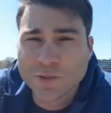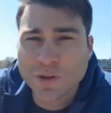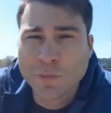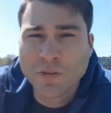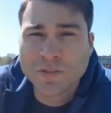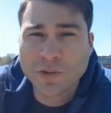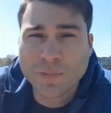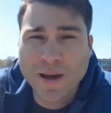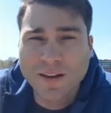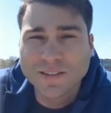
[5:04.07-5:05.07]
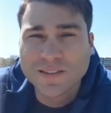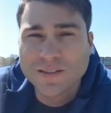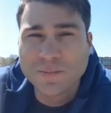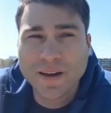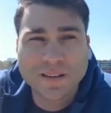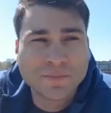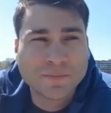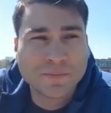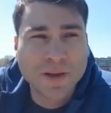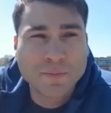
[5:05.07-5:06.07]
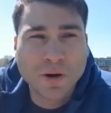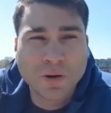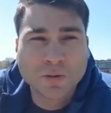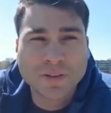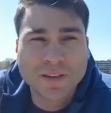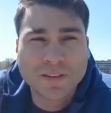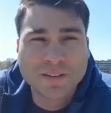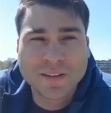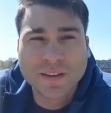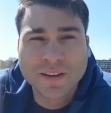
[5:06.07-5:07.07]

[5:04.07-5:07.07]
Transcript: what improv is all about. It's about being bold and